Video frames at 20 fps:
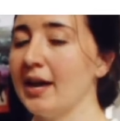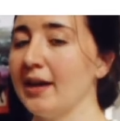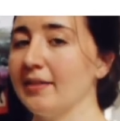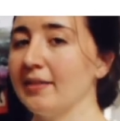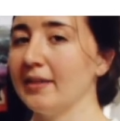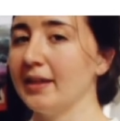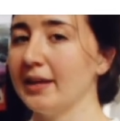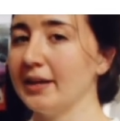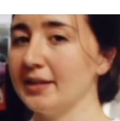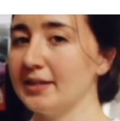
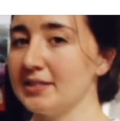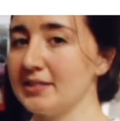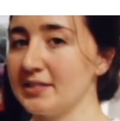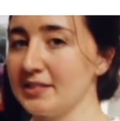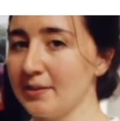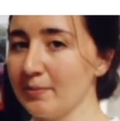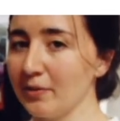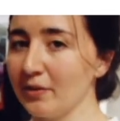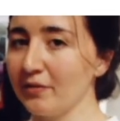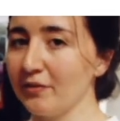and let it
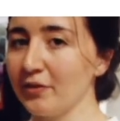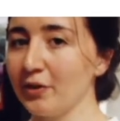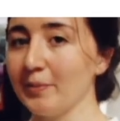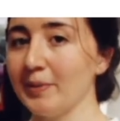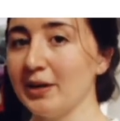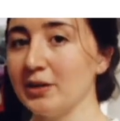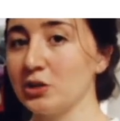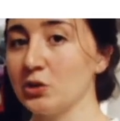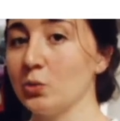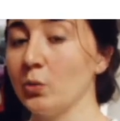simmer for
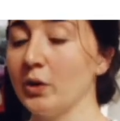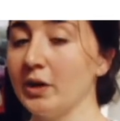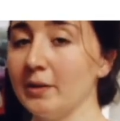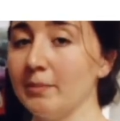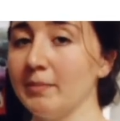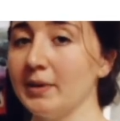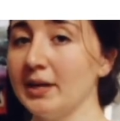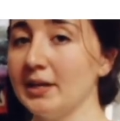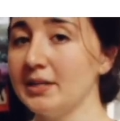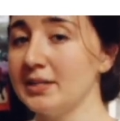about
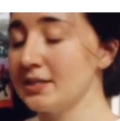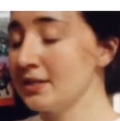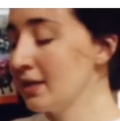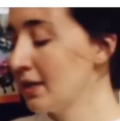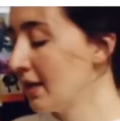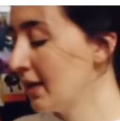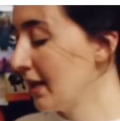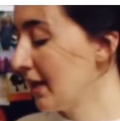20 minutes